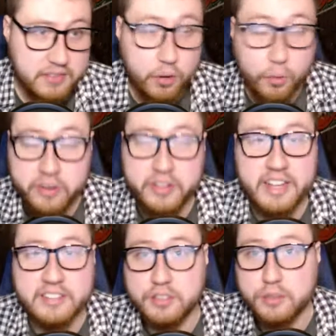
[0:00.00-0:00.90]
or they're
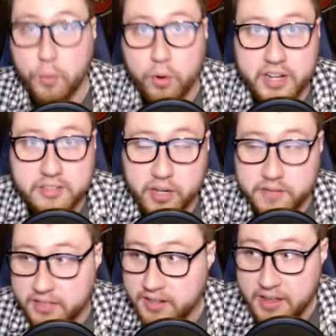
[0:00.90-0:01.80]
not scoring as
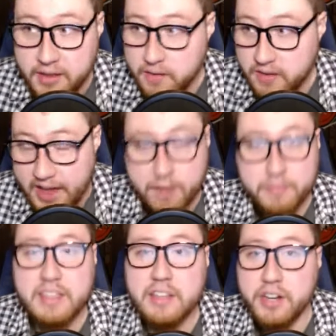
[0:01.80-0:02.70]
often, Adam
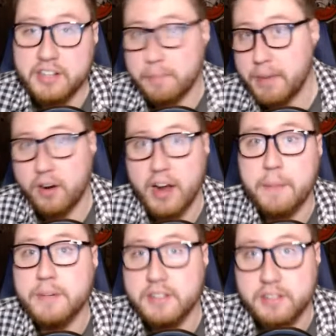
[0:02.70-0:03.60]
Thielen is a better
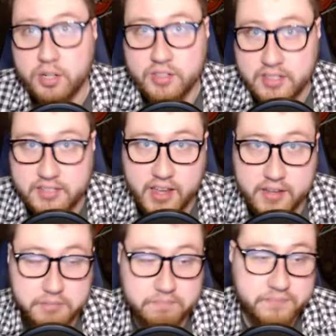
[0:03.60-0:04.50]
option to start than these
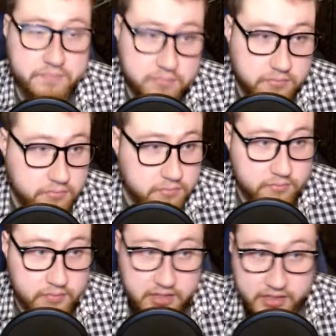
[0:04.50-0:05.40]
guys.
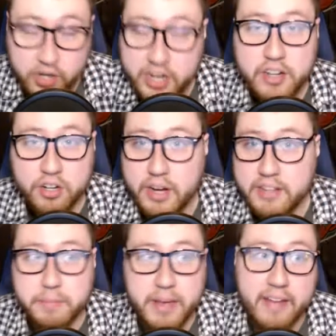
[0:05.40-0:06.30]
They're in a
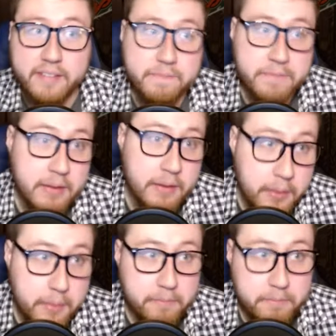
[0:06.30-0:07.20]
great spot.
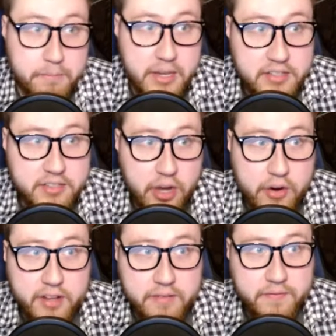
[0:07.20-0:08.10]

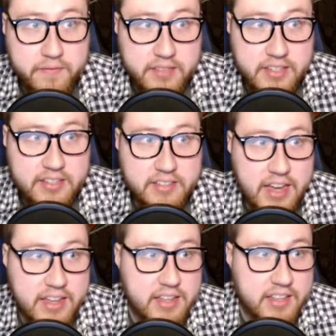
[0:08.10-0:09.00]
Minnesota is
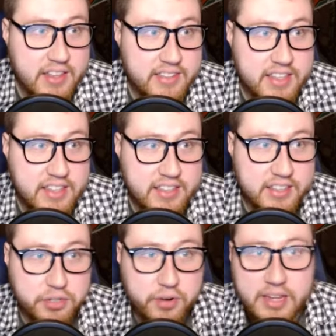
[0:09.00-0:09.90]
that's the
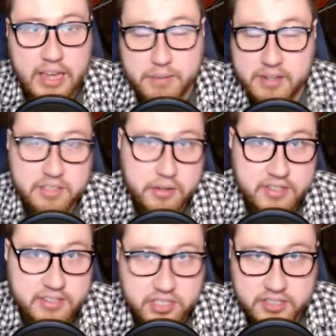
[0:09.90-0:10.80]
Detroit game. Minnesota
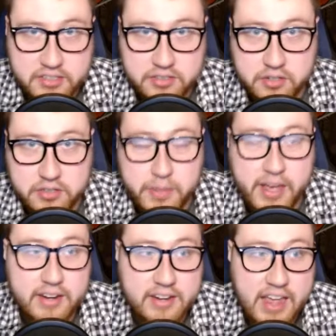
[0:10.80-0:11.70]
isn't just as good a
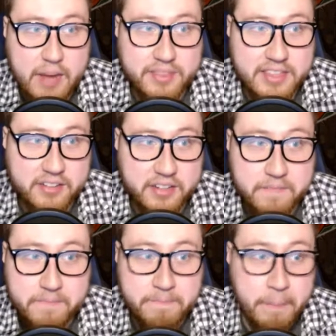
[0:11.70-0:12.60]
spot, and Adam Thielen,
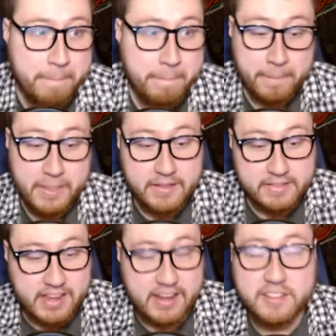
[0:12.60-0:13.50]

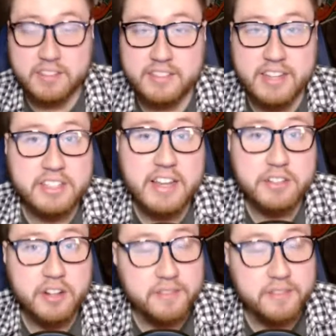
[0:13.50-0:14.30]
Tight ends touchdowns are